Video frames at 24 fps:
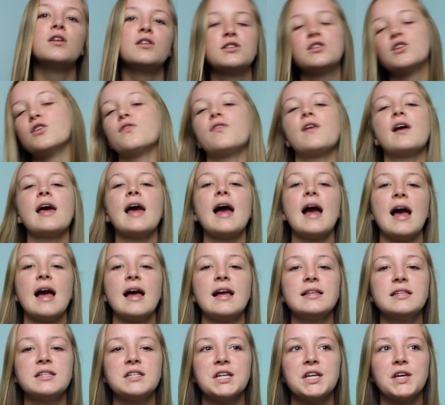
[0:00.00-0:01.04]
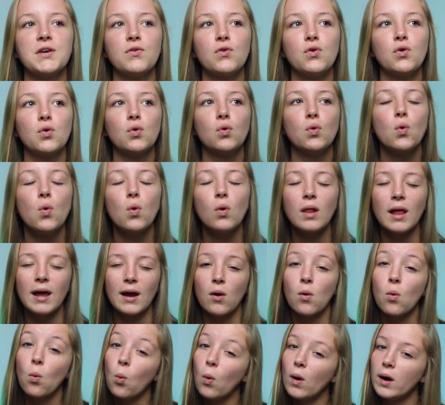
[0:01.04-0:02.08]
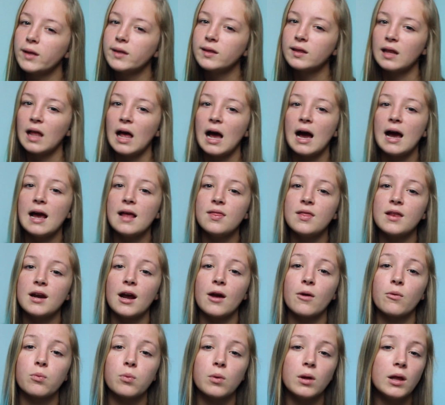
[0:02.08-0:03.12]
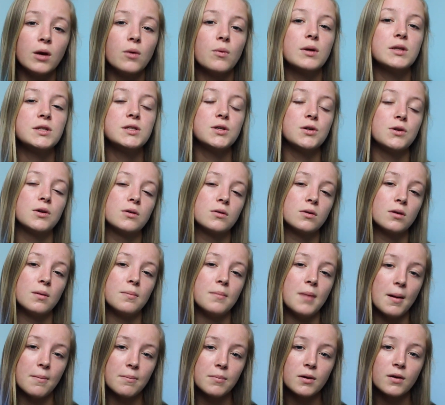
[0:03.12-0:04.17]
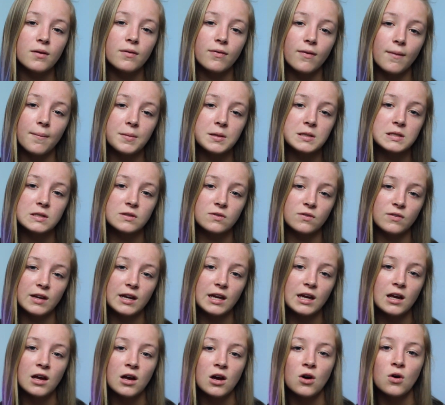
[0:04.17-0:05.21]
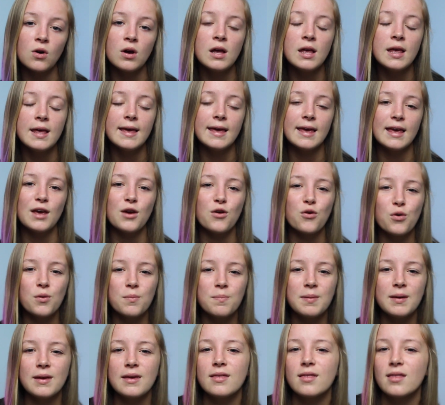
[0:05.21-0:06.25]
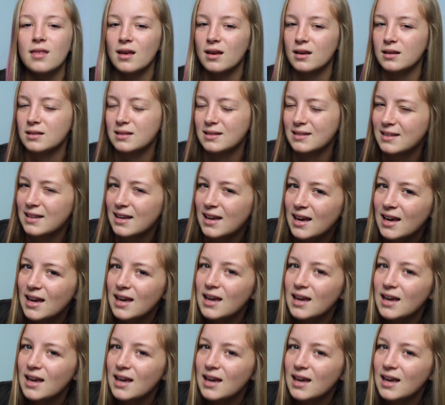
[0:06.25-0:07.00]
So if I had to give you like one line that I really want you to remember from this video, it would be this.